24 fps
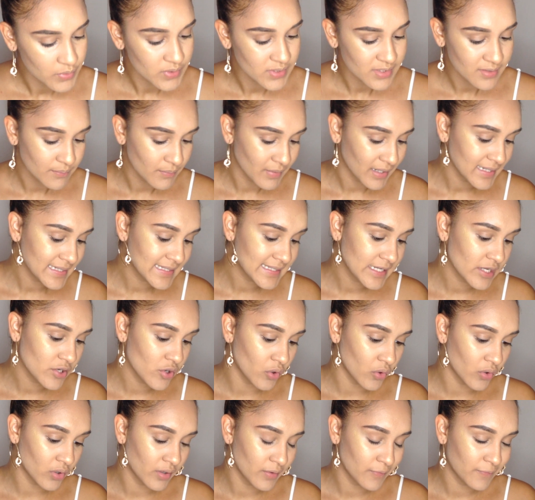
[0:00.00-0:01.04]
using my
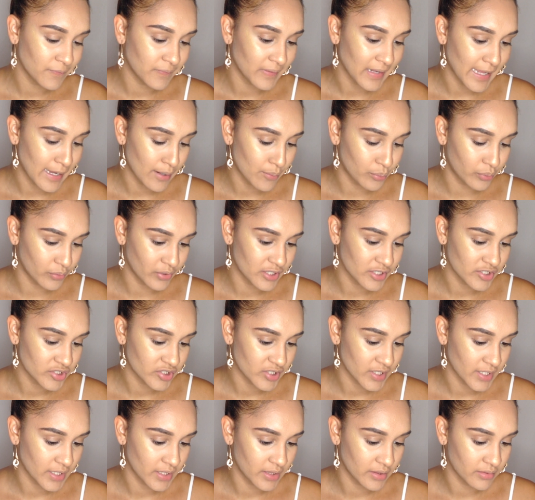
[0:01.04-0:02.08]
Dior flat brush
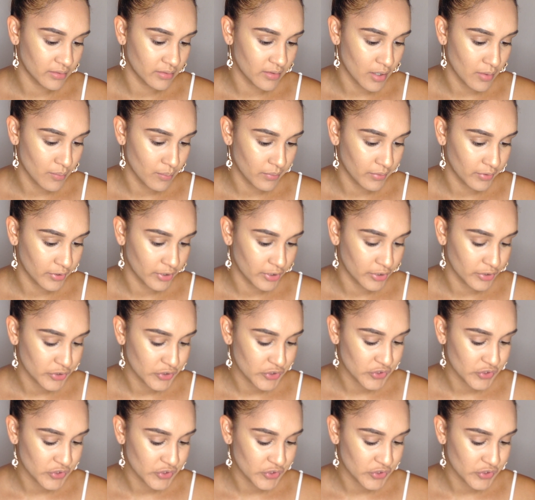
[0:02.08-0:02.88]
in number